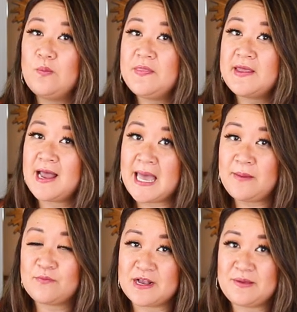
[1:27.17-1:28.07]
the one that
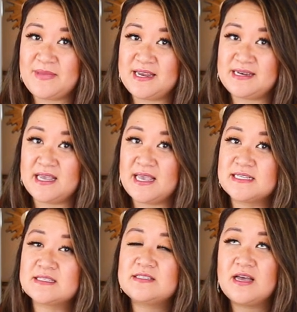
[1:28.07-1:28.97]
I'm recommending
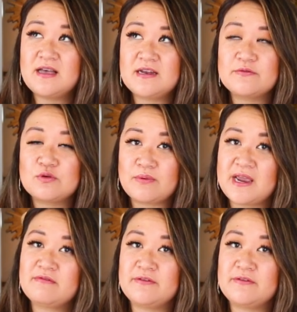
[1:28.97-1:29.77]
has a ton of great